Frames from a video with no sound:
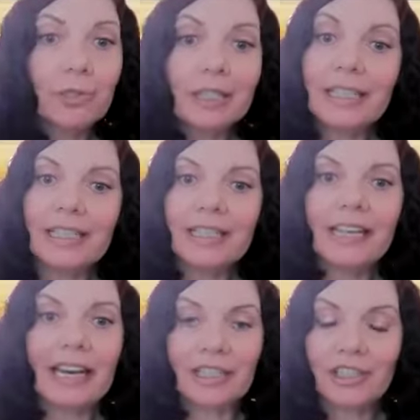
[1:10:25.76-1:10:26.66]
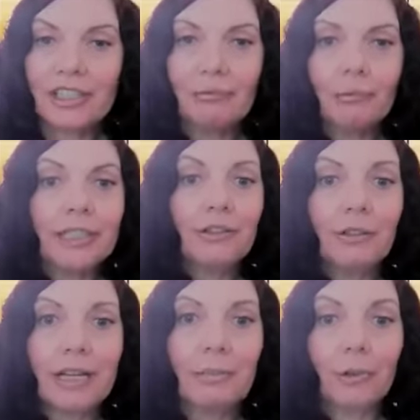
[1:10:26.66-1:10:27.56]
really, actually, a
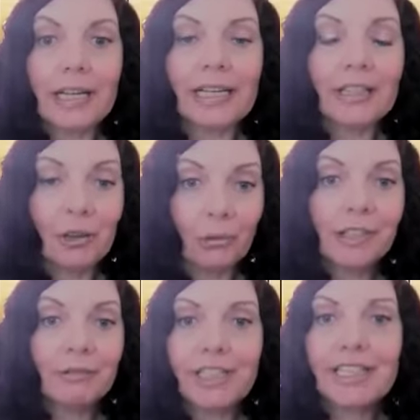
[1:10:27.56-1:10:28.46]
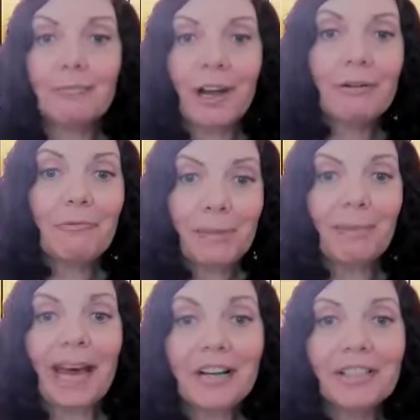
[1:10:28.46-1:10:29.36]
really great break. And the only reason why I
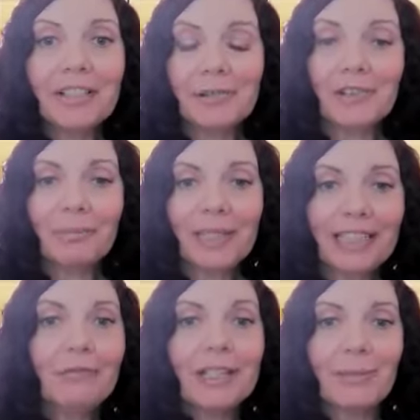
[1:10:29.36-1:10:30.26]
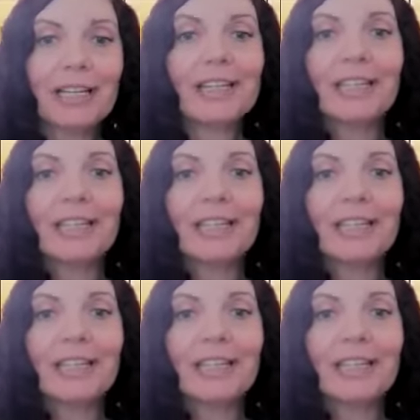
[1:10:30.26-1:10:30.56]
went back on social media was